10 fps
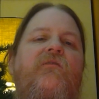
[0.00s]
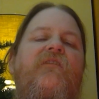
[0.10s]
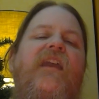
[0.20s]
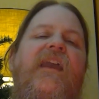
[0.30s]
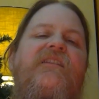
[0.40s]

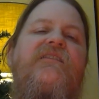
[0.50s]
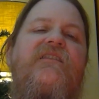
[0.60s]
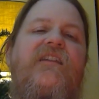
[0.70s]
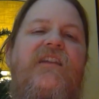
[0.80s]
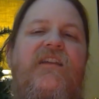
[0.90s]
case
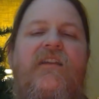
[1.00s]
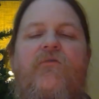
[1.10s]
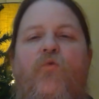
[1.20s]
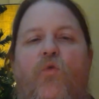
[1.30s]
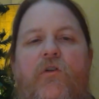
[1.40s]
study
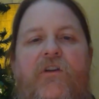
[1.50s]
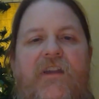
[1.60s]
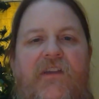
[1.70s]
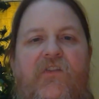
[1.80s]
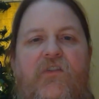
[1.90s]
work
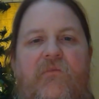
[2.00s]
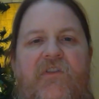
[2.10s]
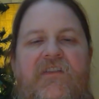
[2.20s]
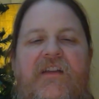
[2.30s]
is something